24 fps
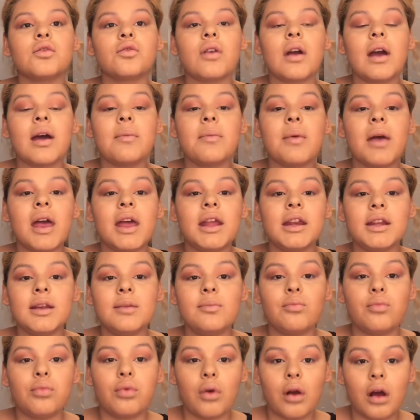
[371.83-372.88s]
grab any
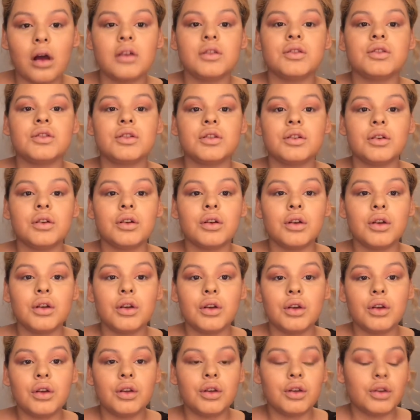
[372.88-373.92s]
bronzer
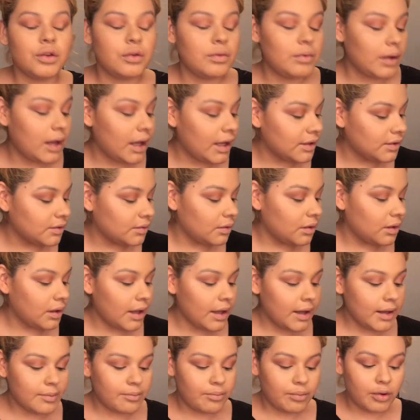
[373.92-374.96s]
you guys would
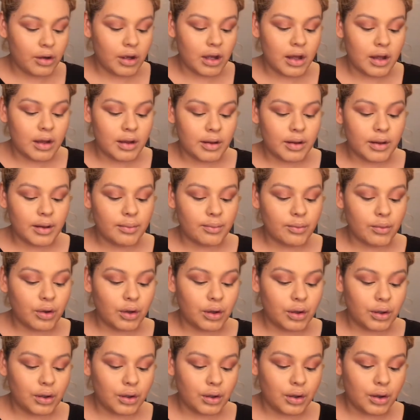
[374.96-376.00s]
like, but I'm
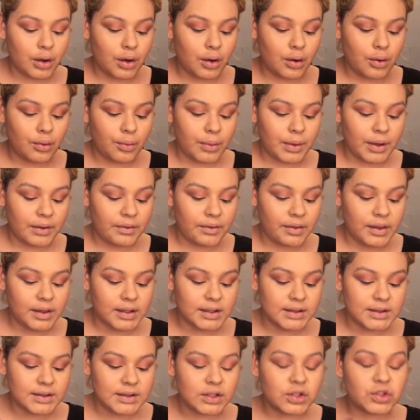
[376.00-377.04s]
gonna go with
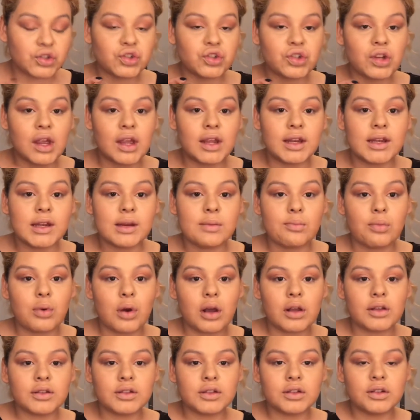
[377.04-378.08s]
this shiny
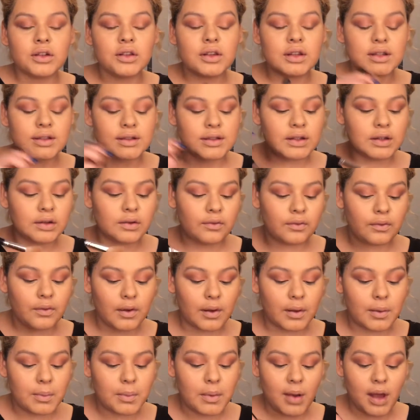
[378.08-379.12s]
bronzer. This is
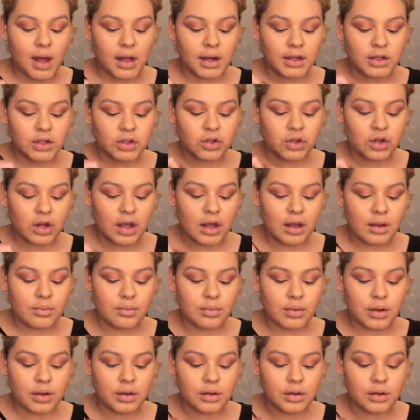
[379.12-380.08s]
from Body Shop.